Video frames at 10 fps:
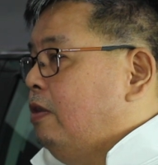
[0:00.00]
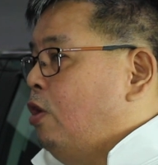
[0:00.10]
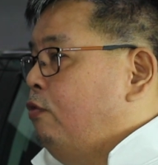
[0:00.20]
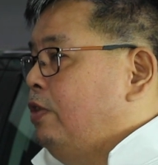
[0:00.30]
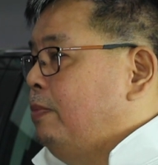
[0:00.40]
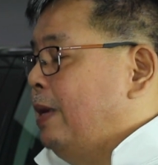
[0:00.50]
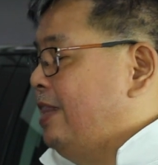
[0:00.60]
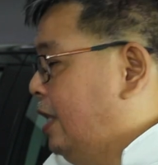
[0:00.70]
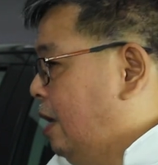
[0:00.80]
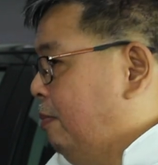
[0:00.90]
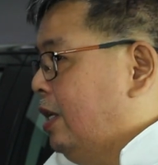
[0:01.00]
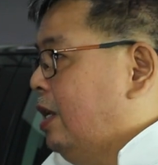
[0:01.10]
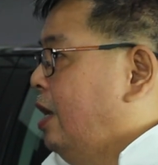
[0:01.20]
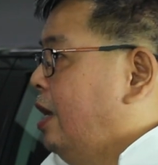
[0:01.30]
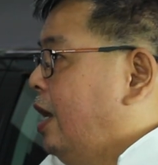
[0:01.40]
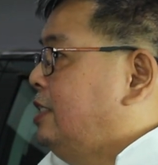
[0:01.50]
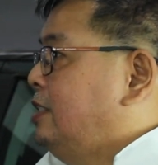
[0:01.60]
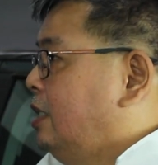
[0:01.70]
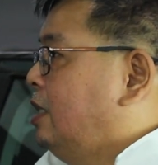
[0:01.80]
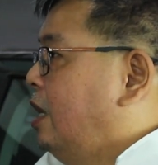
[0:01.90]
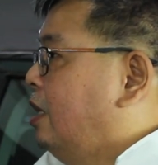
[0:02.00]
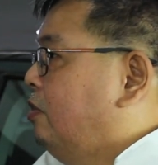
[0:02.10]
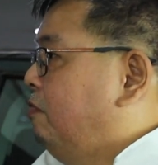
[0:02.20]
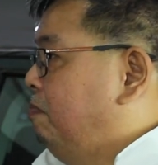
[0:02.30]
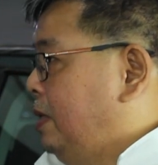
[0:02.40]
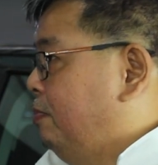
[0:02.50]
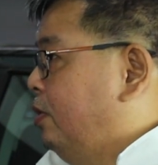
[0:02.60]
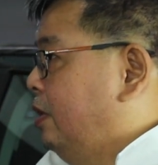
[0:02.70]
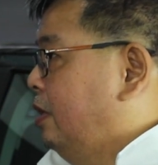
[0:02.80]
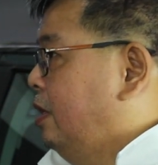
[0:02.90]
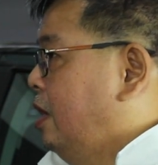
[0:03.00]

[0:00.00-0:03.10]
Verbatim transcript: COVID pandemic, has hit a lot of people.